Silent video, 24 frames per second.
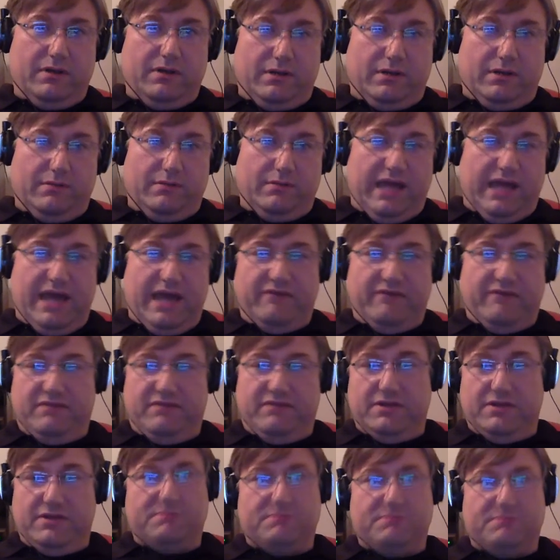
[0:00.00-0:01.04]

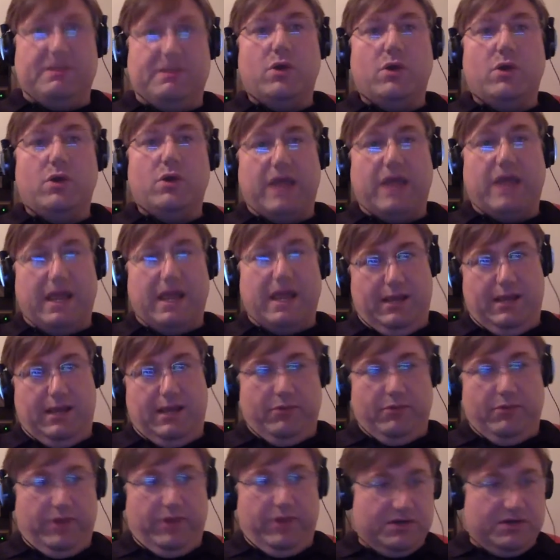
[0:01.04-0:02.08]
There's been no
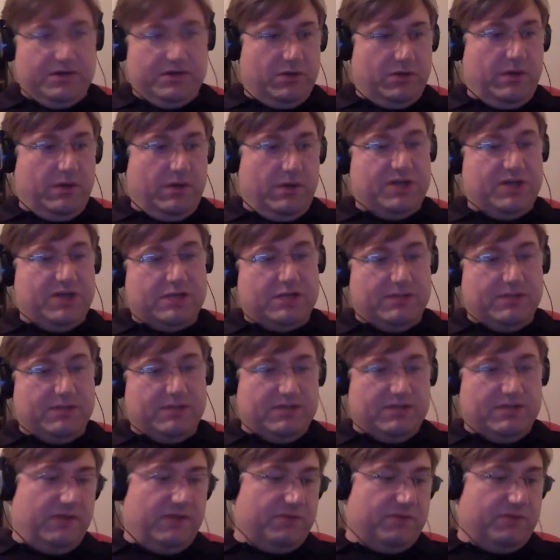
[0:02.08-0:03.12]
gatekeeper there. So I challenged
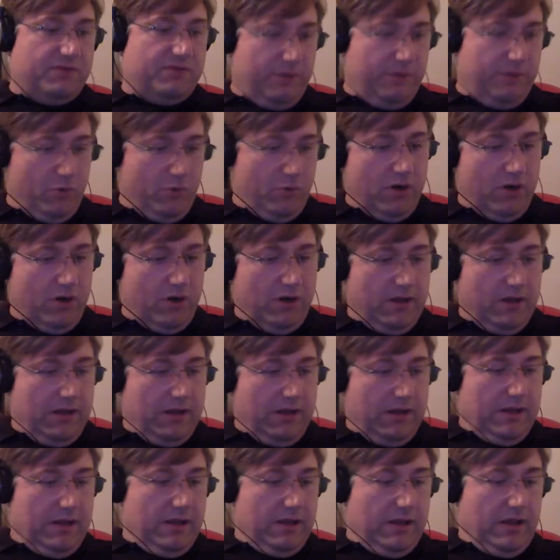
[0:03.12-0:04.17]
myself to read more.
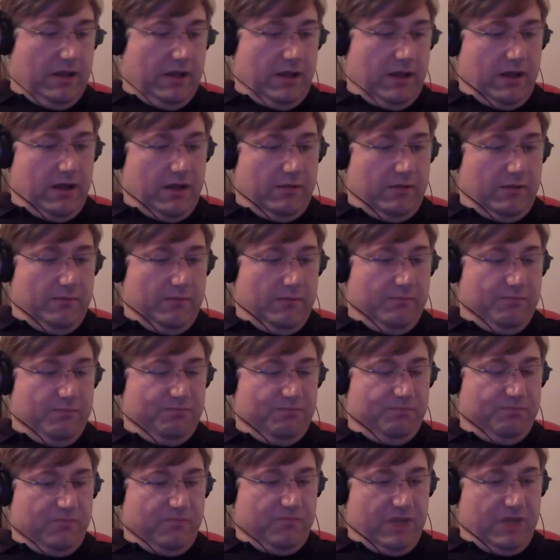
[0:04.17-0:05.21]

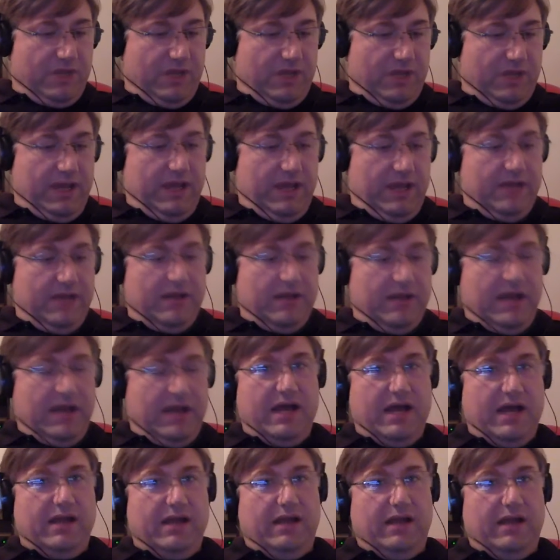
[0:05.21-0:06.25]
And
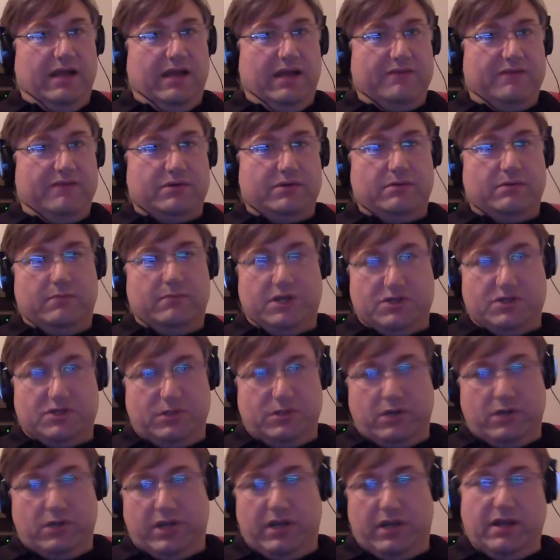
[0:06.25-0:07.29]
after much
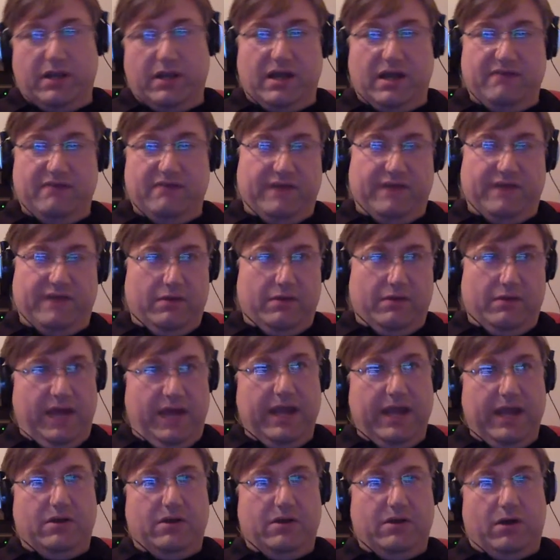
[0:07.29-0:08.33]
looking, I found
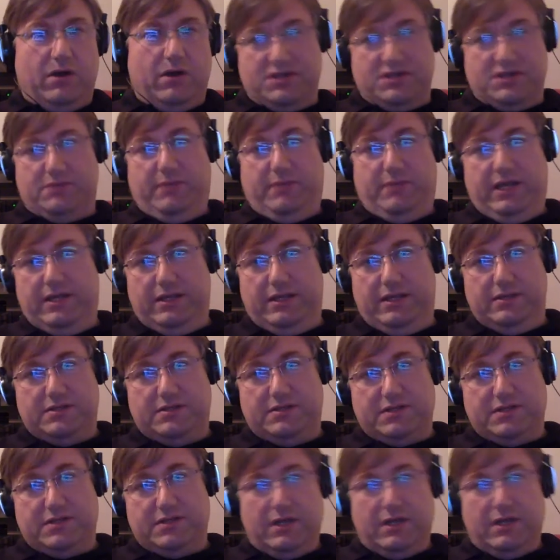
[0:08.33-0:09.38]
8 awesome
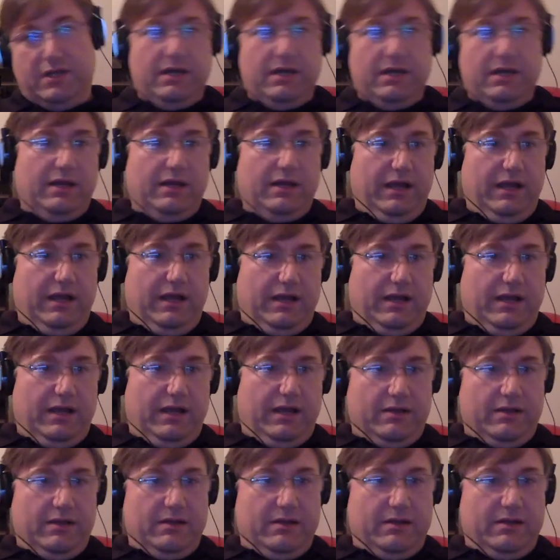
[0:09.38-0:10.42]
indies.
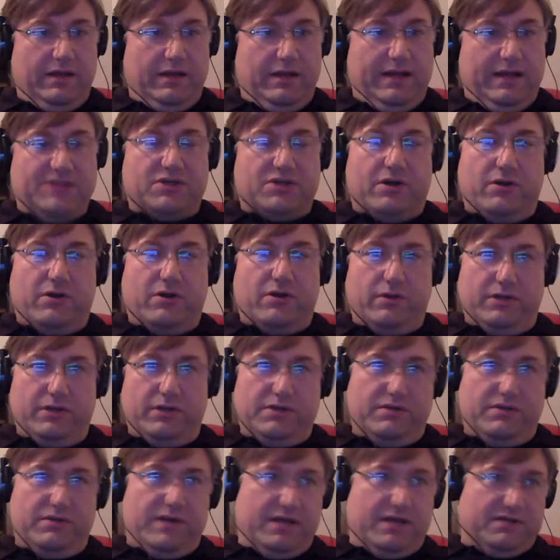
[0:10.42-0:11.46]
And that started early
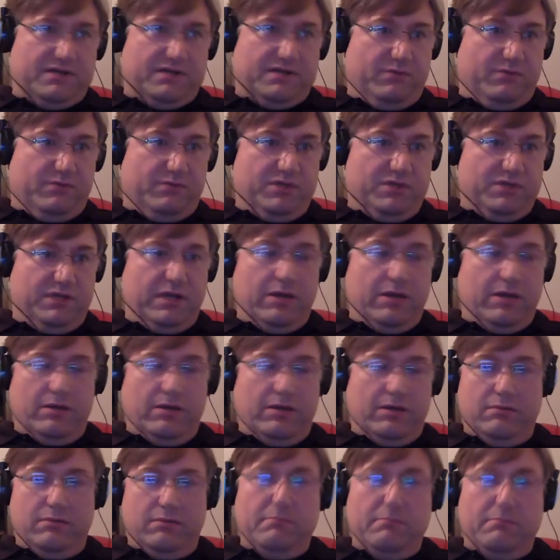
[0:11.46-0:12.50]
2014.
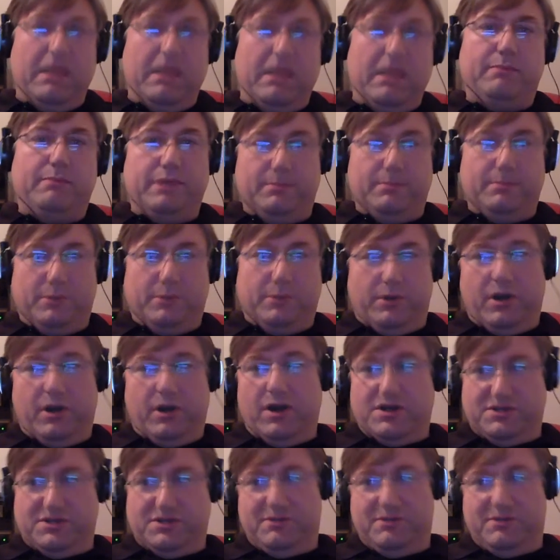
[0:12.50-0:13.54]
Now, many people are
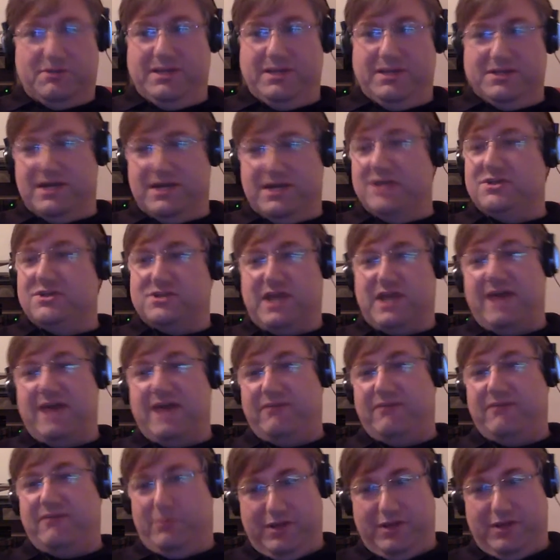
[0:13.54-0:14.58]
awesome indies. I just
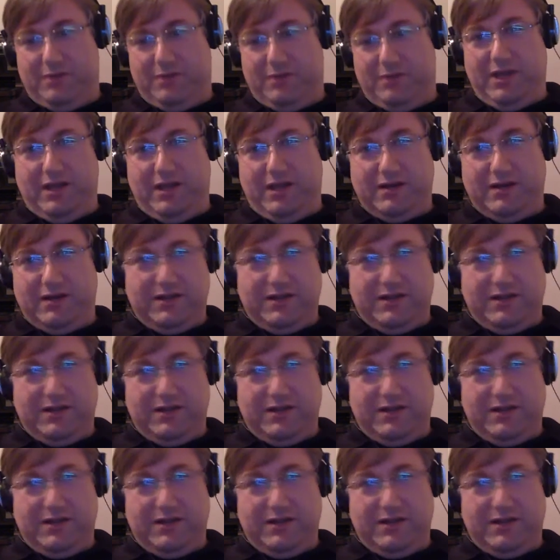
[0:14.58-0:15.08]
haven't read them yet.